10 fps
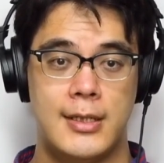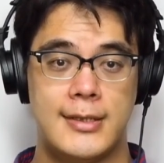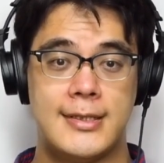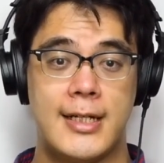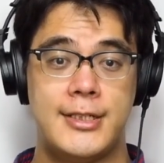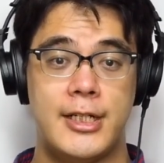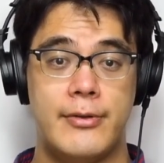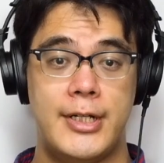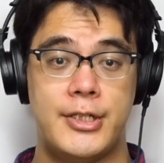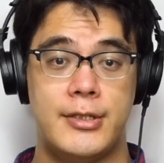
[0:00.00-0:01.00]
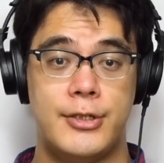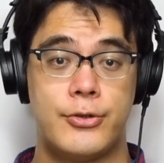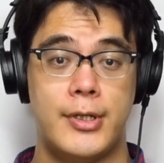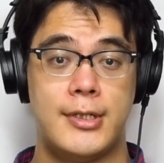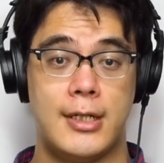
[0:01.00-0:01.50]
The second generation
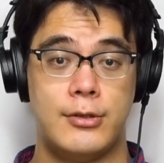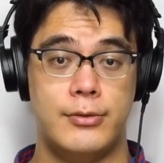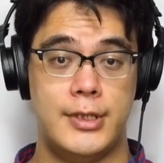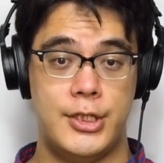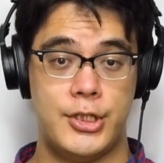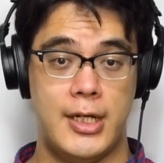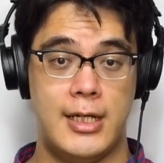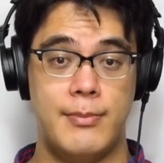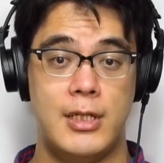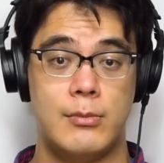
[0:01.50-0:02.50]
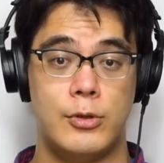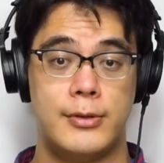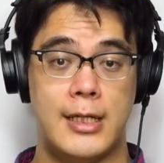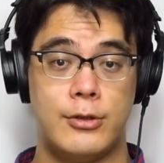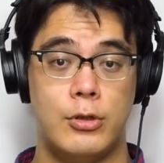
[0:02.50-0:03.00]
Detroit techno DJ and minimal
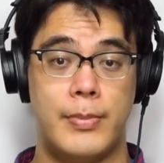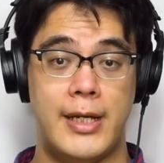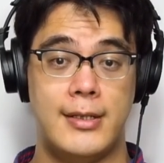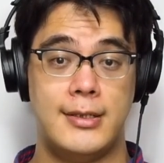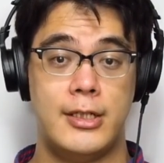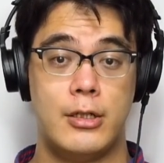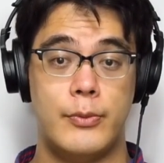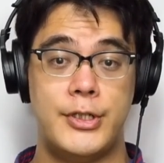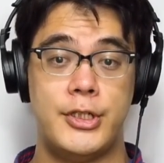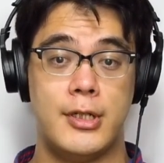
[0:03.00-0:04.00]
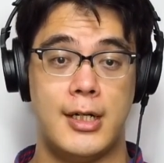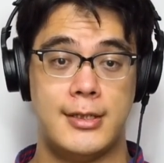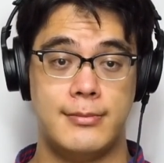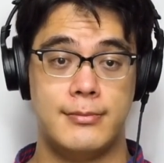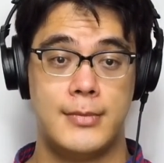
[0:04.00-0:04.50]
techno pioneer Richie
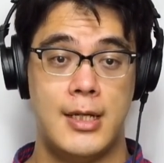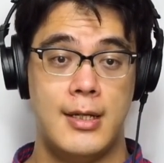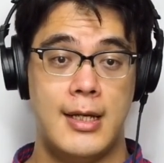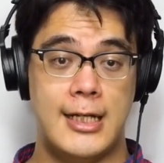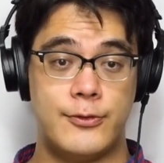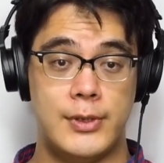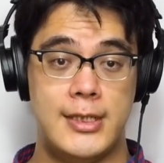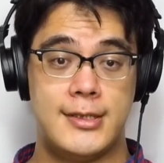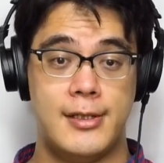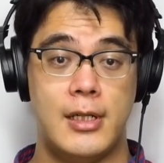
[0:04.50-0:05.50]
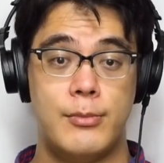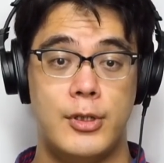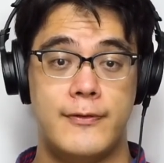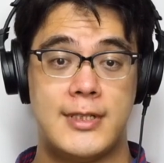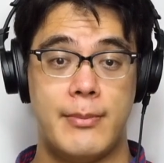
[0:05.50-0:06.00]
Hawtin has released a number
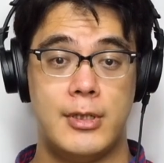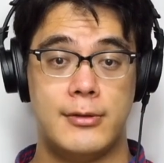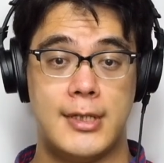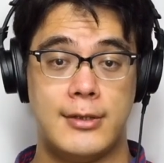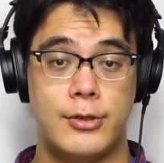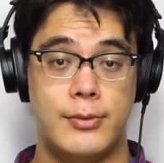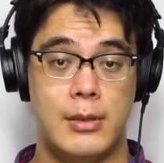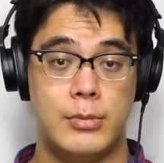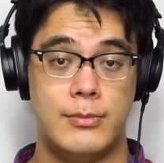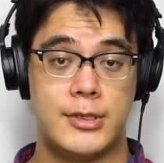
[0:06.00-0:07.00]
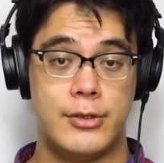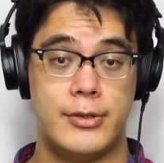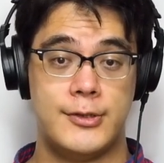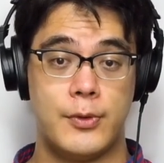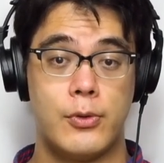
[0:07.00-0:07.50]
of seminal techno albums under
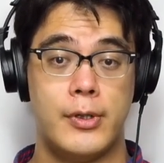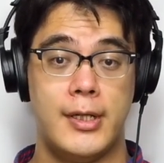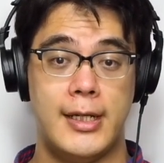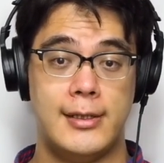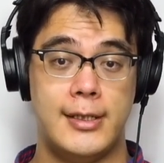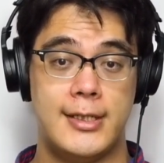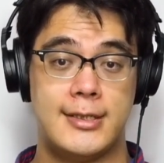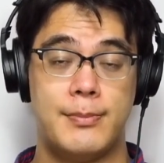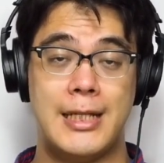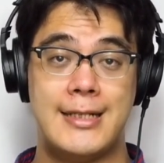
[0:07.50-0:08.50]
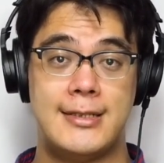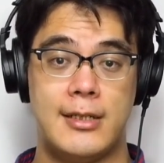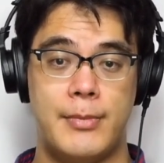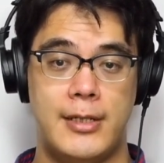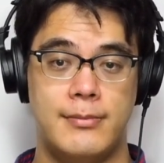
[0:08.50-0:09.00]
his recording alias
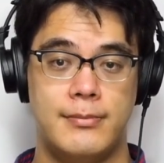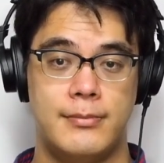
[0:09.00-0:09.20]
Plastikman.